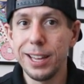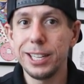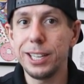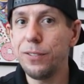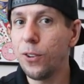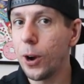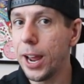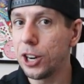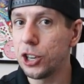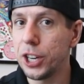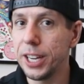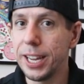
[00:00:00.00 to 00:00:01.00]
C4
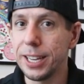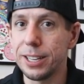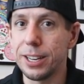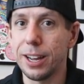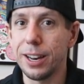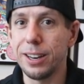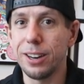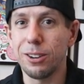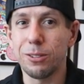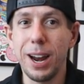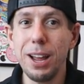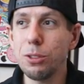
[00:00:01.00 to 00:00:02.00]
Energy has done
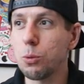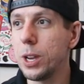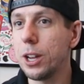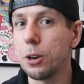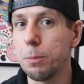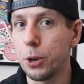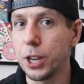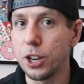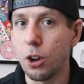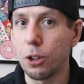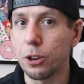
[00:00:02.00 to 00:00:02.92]
around $300 million